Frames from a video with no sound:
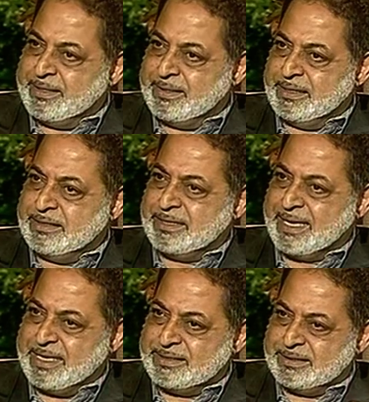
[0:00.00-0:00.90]
it turns
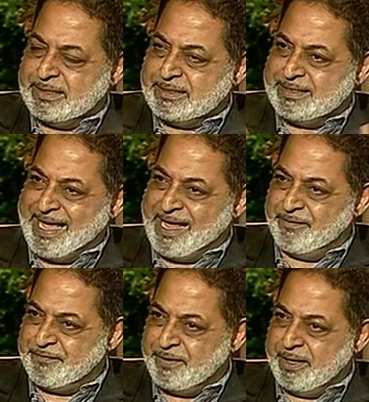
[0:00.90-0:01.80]
against the
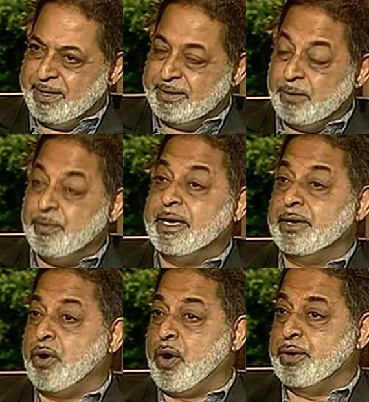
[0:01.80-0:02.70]
self, then we
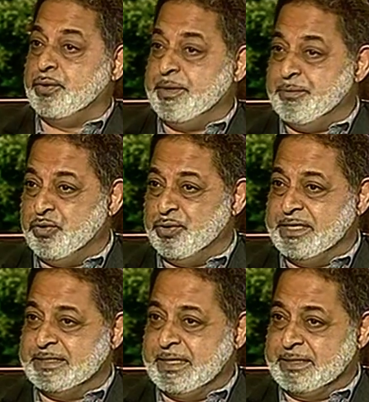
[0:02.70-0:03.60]
get autoimmune
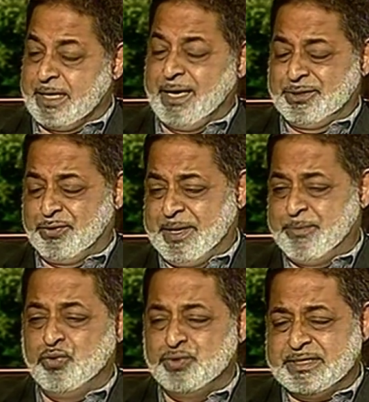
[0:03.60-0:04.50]
disease. So the
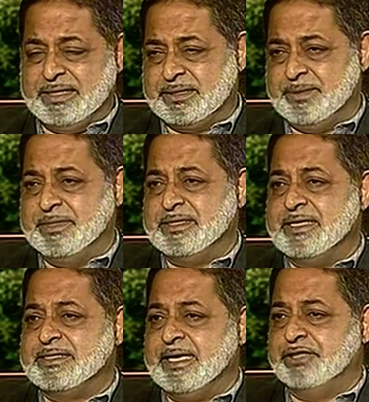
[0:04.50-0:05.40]
immune system is
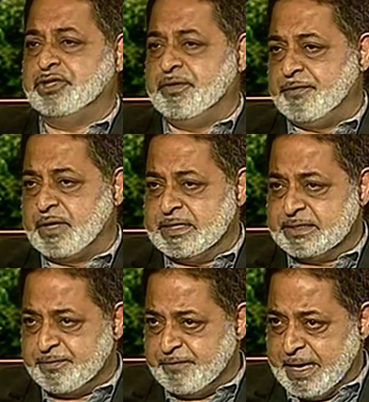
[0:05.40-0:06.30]
essential for our
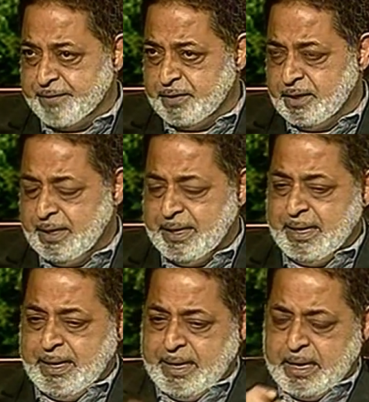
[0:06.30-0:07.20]
survival.
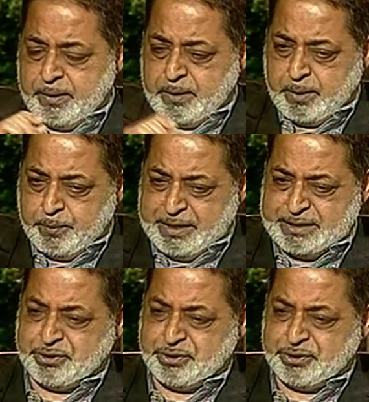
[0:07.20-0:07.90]
And, and we